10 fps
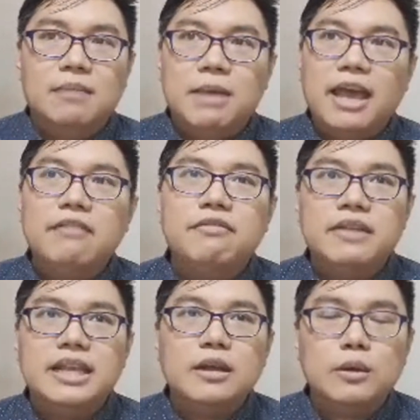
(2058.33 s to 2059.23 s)
I've
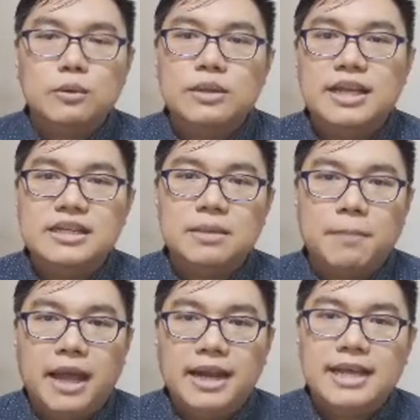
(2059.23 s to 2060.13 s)
included Japan